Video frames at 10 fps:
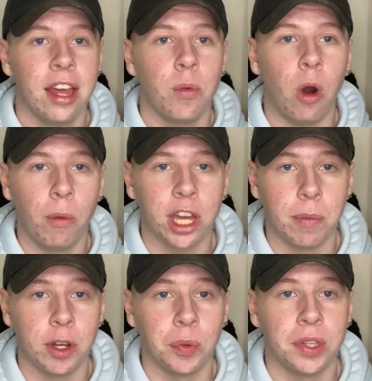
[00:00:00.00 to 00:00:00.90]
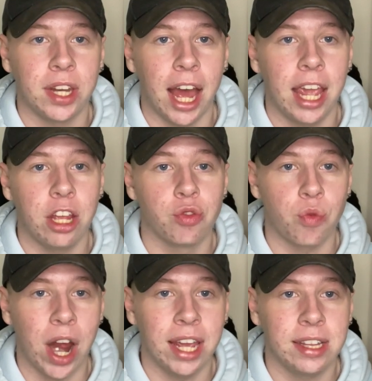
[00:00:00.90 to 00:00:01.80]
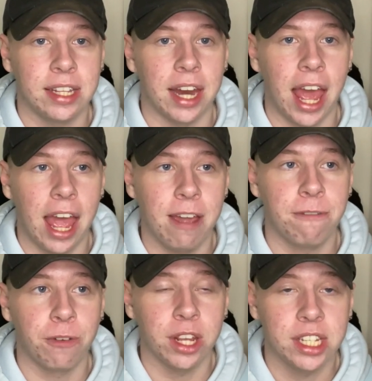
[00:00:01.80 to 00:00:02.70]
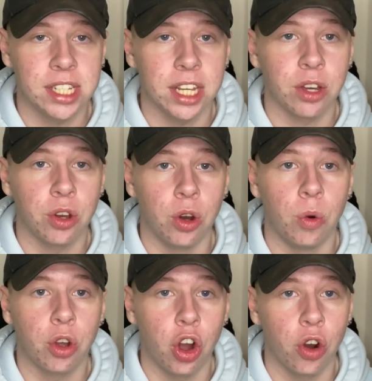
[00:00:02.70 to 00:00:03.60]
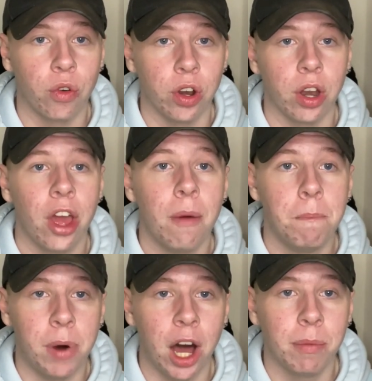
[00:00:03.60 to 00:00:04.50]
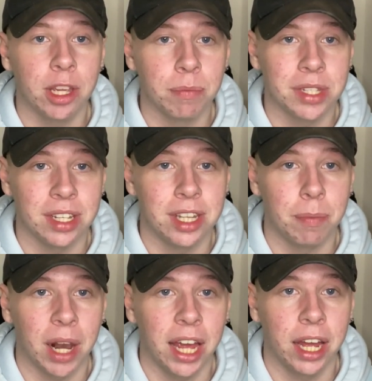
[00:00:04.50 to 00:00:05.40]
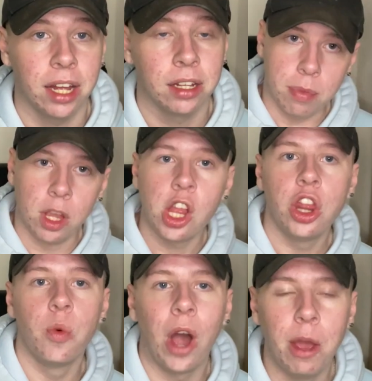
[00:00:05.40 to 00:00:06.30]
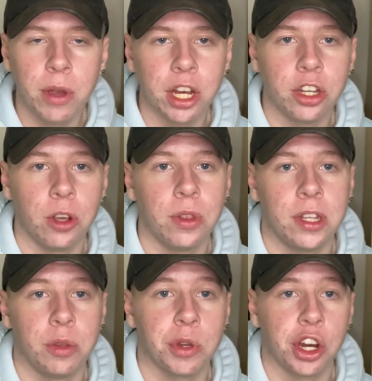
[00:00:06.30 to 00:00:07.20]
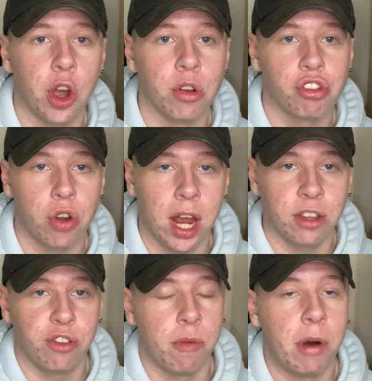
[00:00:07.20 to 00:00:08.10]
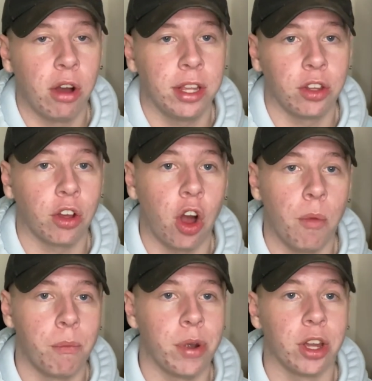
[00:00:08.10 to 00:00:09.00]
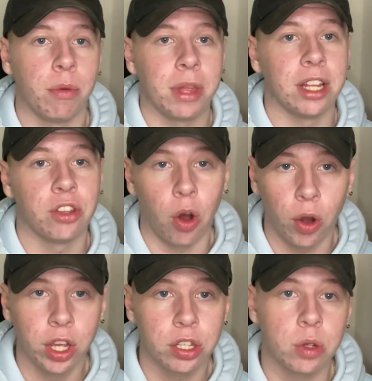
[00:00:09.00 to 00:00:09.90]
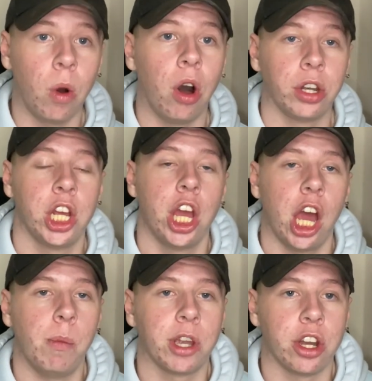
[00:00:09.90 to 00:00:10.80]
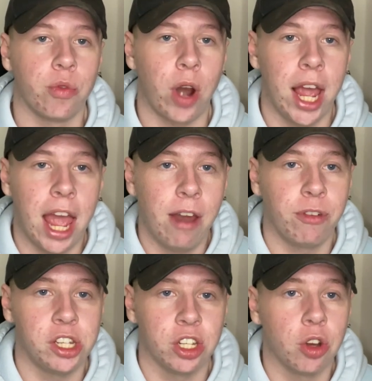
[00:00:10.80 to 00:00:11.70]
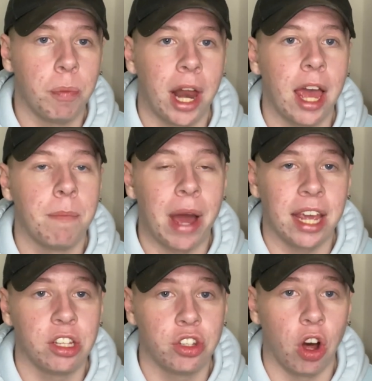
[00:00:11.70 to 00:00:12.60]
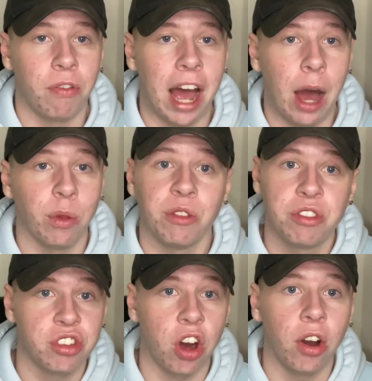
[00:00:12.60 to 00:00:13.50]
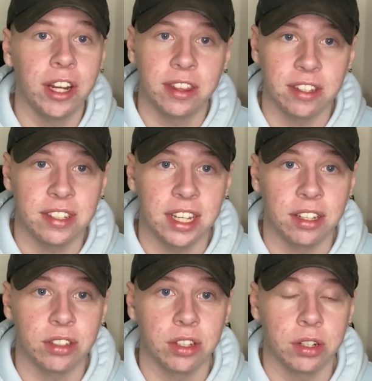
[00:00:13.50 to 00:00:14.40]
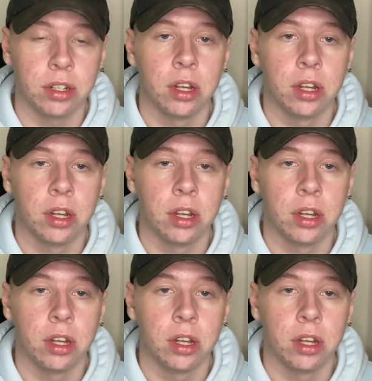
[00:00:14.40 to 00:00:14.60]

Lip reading: What we're going to be doing today is rating every single current Birmingham City player. The way we're going to do this is we're going to go on transfermarket.com, bring up the entire squad, and we're going to rate every single player based off how they've started the season.